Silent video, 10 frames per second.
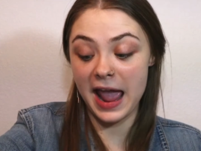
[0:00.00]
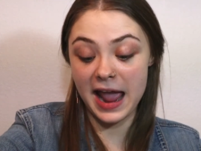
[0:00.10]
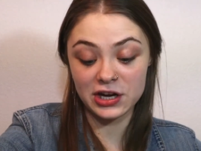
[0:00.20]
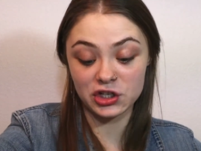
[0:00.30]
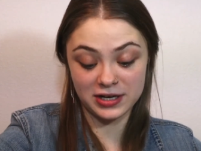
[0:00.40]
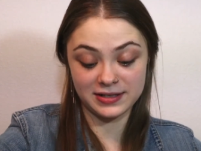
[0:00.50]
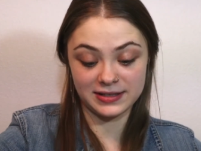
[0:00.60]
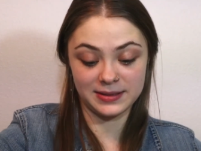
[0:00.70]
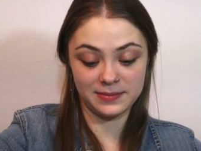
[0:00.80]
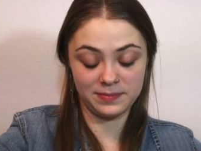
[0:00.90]

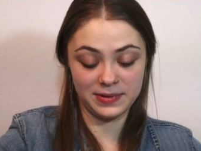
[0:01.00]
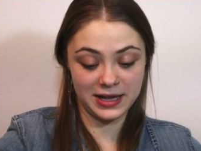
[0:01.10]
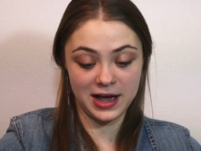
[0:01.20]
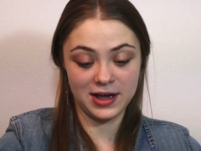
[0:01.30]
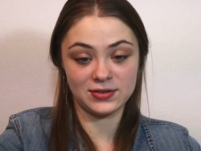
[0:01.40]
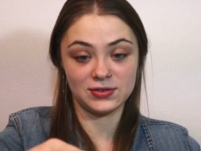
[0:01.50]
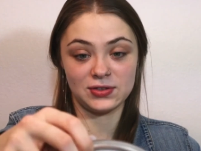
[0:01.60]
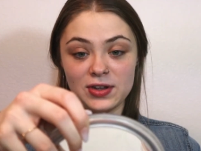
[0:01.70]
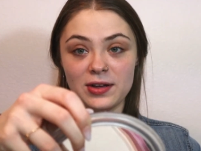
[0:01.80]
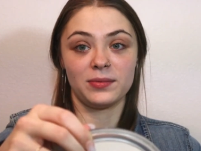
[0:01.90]
ages
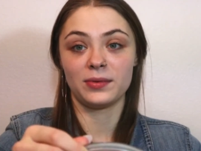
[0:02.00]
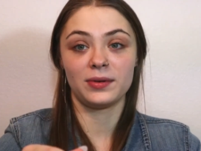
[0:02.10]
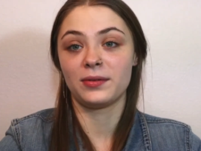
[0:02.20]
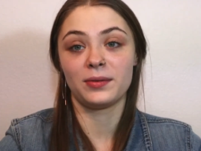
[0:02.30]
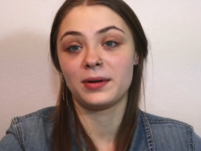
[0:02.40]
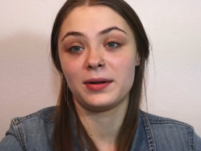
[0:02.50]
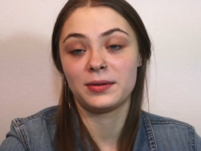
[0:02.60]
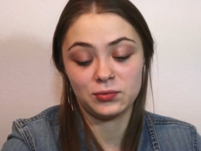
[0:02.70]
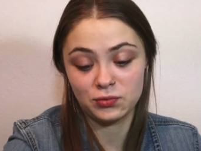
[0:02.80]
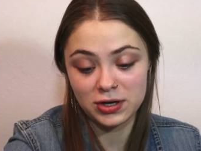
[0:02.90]
because
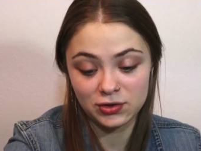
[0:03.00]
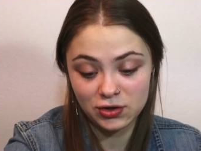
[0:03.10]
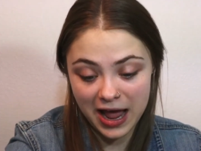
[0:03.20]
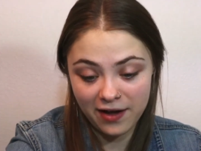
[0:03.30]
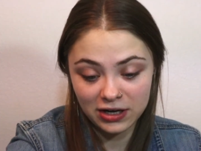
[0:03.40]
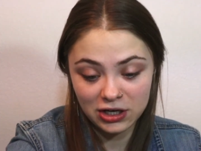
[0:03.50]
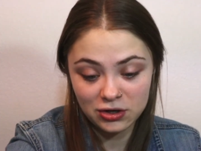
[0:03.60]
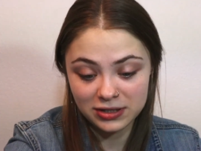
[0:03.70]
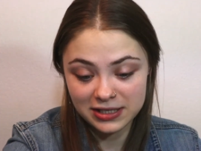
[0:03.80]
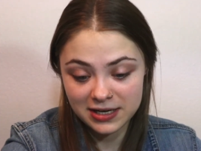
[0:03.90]
just haven't used